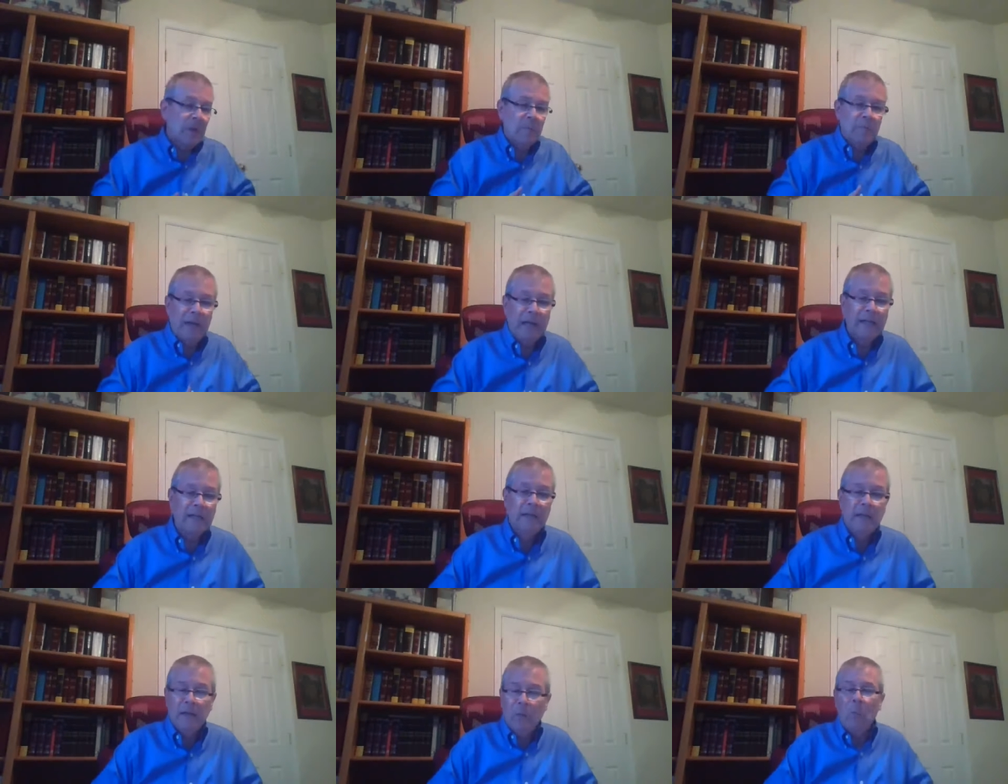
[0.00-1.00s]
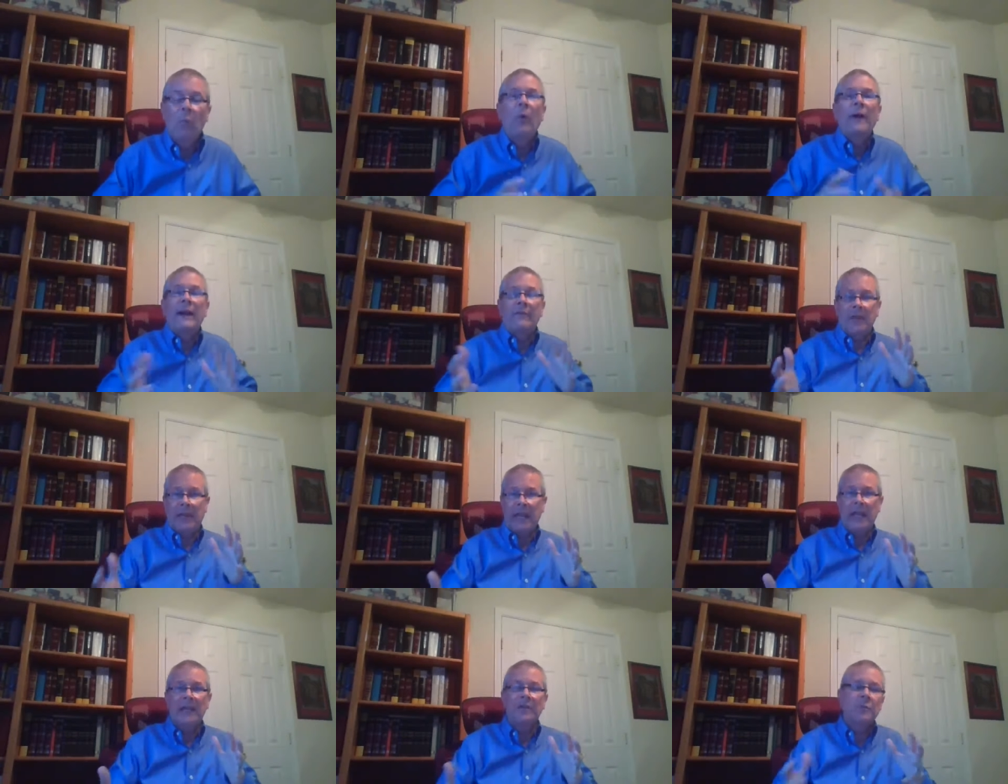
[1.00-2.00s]
But whatever the
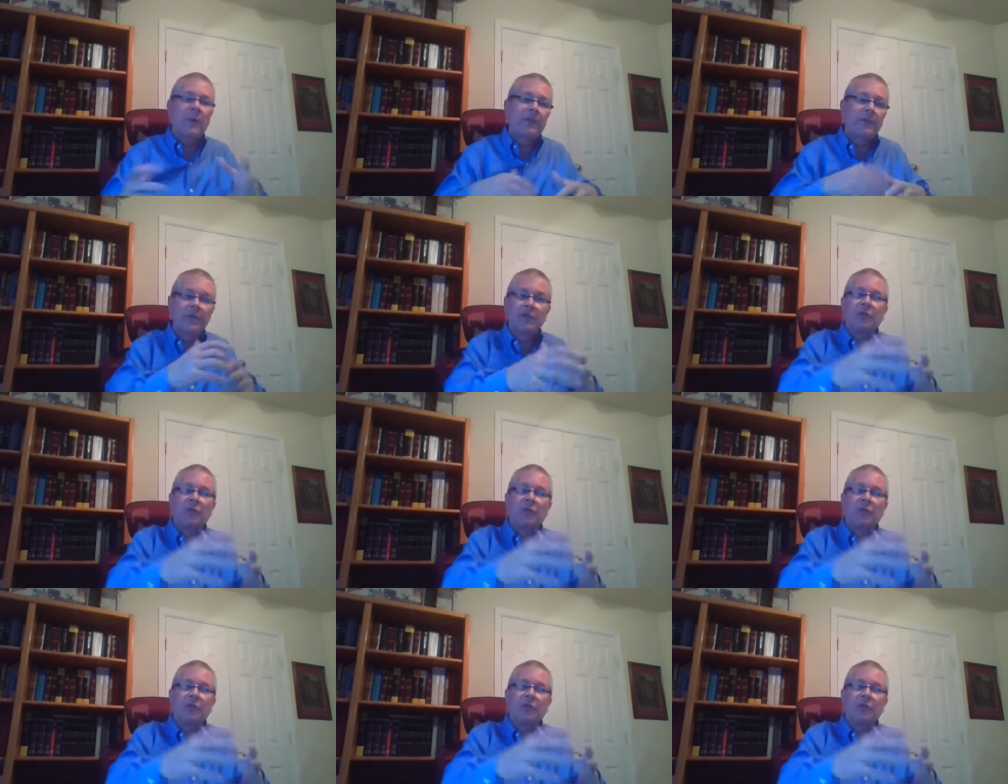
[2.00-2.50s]
case, whether he's